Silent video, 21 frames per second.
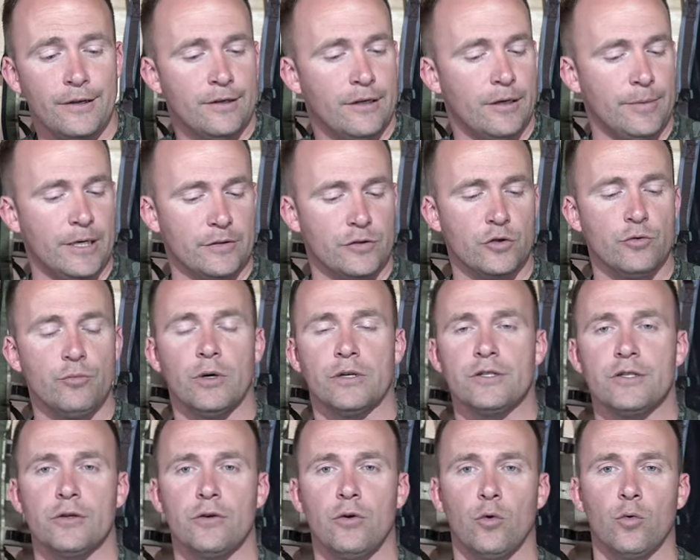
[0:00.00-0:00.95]
About two
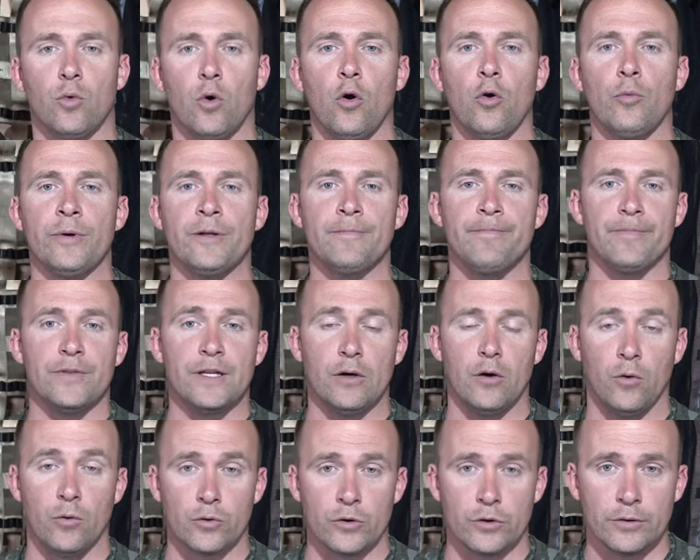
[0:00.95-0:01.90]
months ago, Roman, the
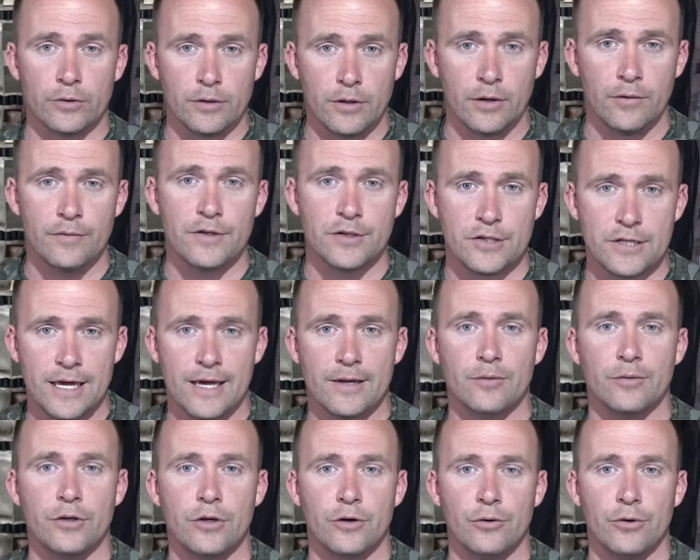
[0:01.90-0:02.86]
owner of the
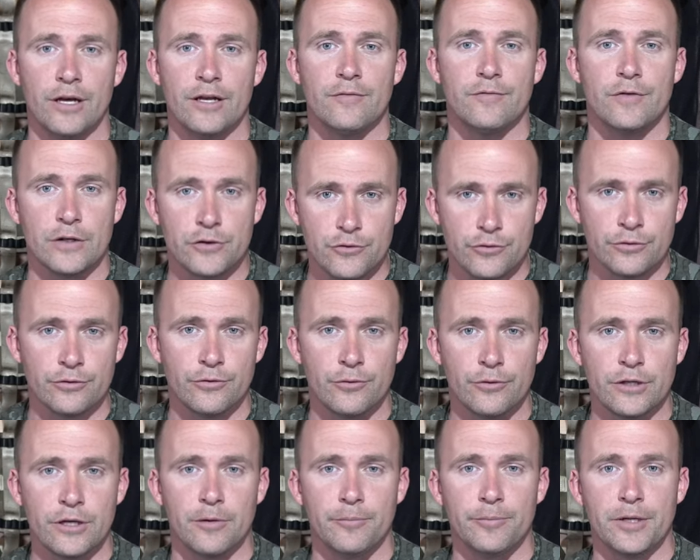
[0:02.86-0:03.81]
Saddle Goat, a veteran
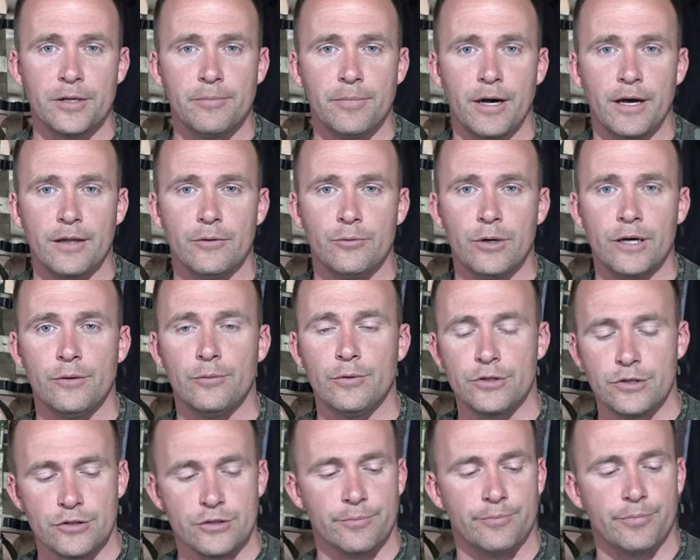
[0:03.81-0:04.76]
owned company, by the way,
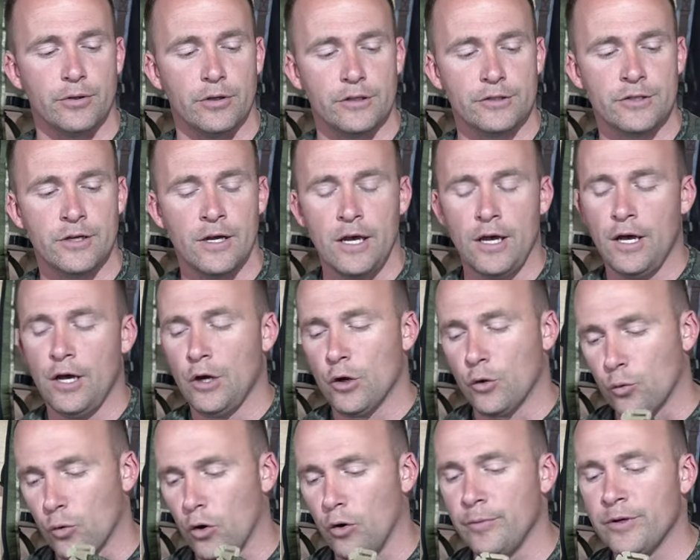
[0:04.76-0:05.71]
which is a plus,
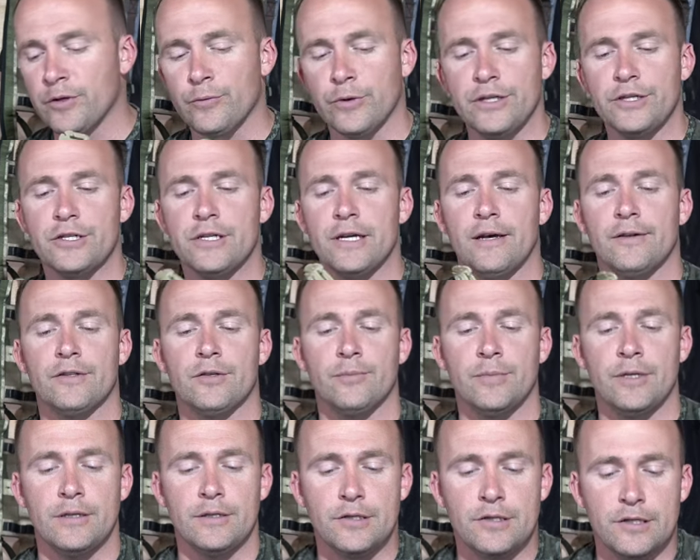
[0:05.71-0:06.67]
Roman reached out to
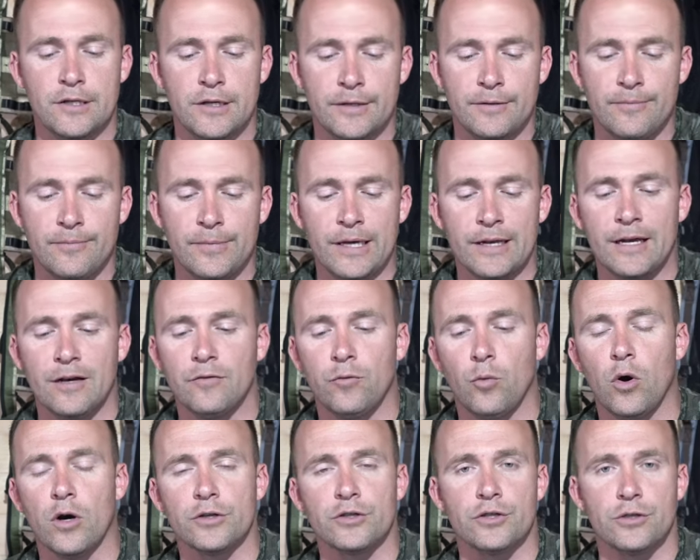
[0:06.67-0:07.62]
me and said, Man, I've
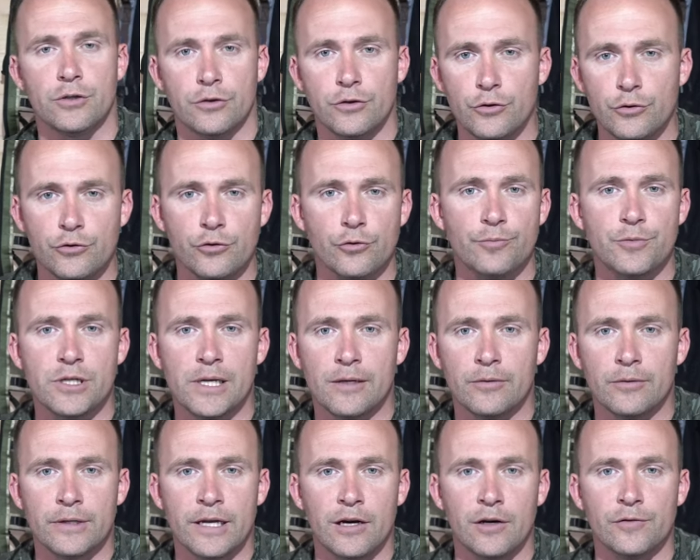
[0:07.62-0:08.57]
watched your YouTube
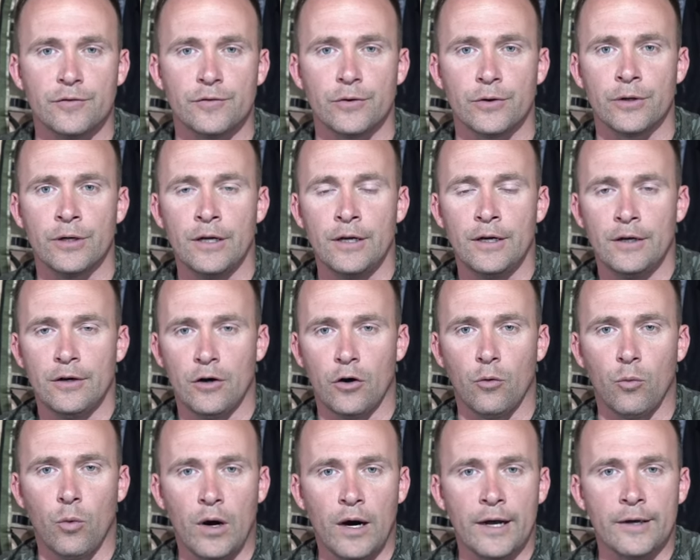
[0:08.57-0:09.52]
channel now for
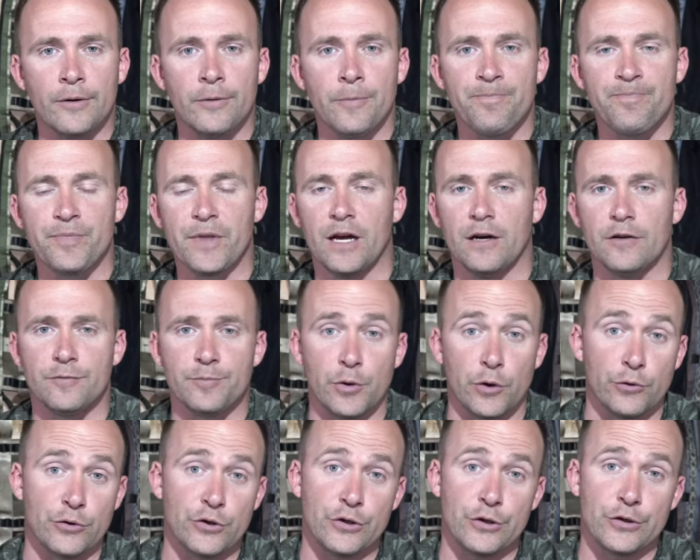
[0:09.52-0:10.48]
a while. I've
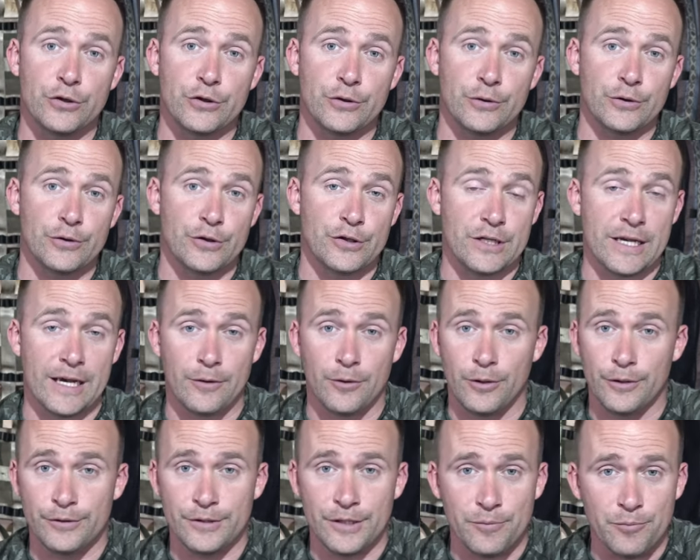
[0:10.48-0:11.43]
purchased saddle
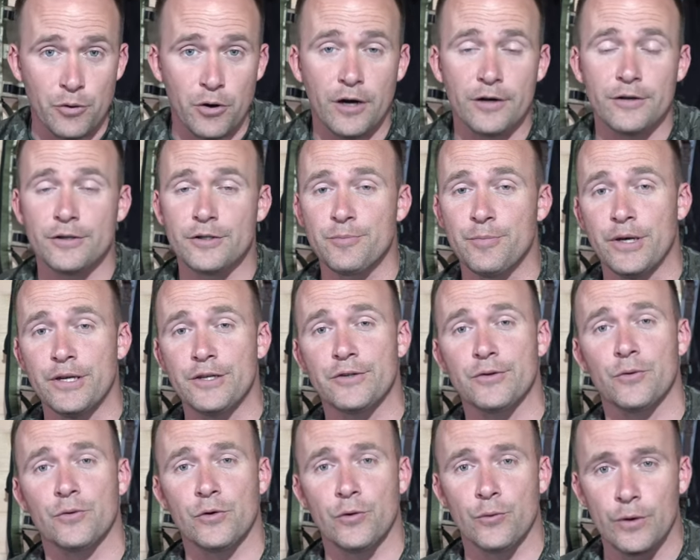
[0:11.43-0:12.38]
hunting products
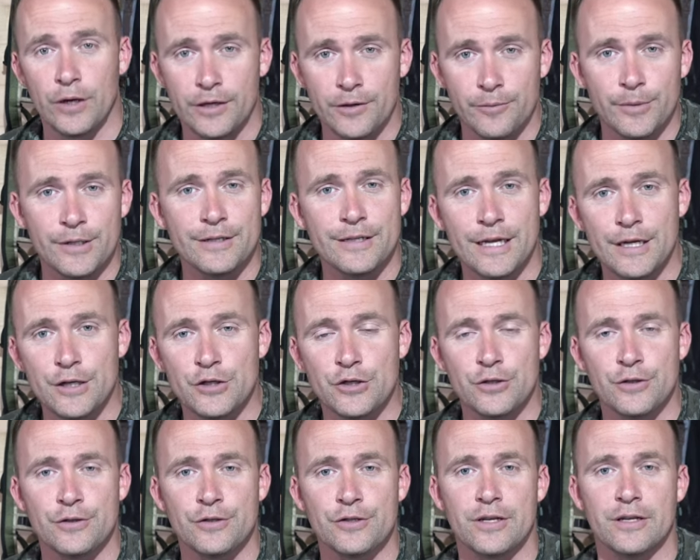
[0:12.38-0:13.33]
based on your
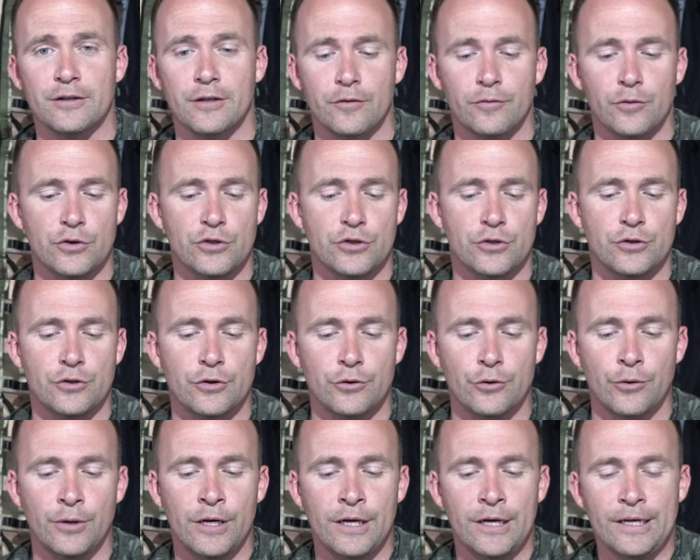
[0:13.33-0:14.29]
recommendations. I love what you
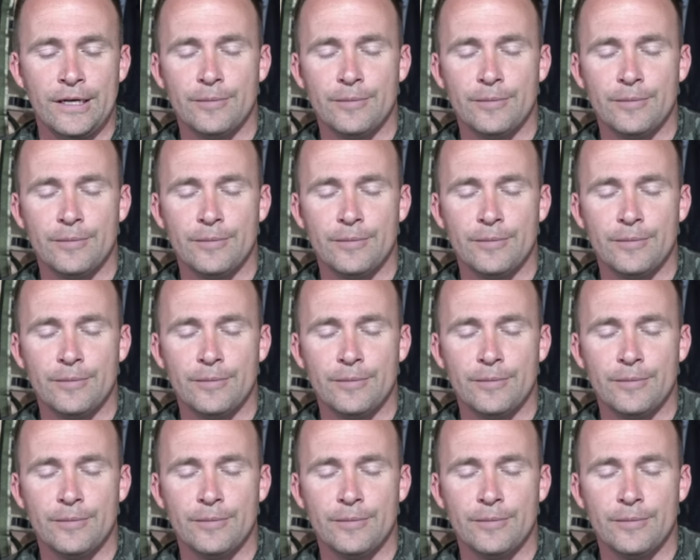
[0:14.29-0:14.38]
do.